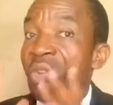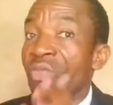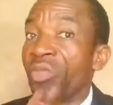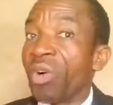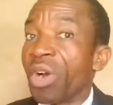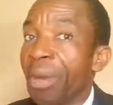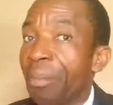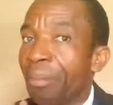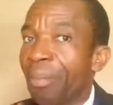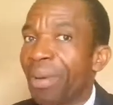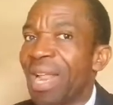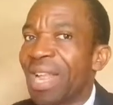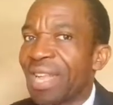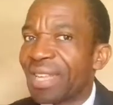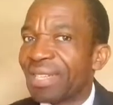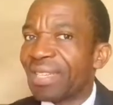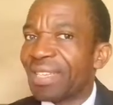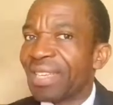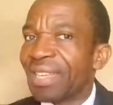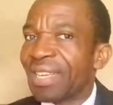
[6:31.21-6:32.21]
for a
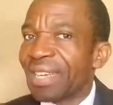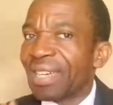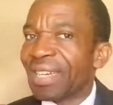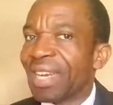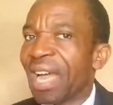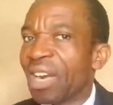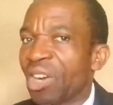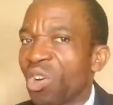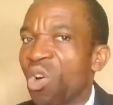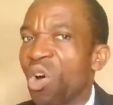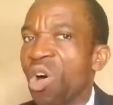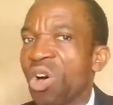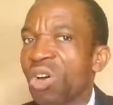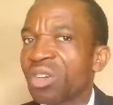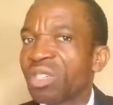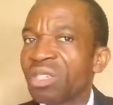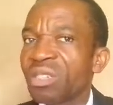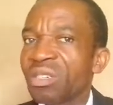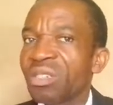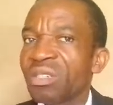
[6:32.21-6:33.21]
place that
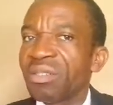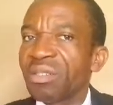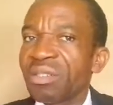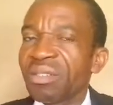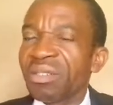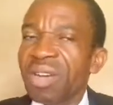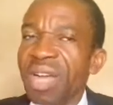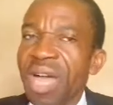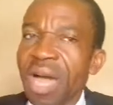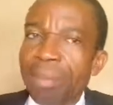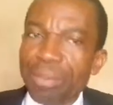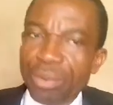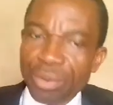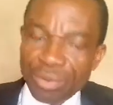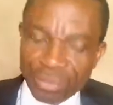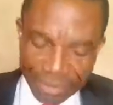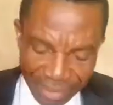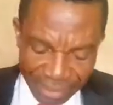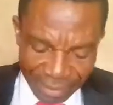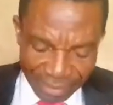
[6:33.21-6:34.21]
God
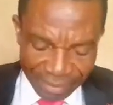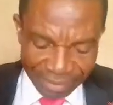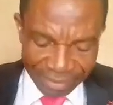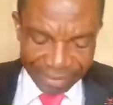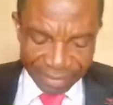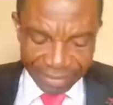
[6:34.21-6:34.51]
approves.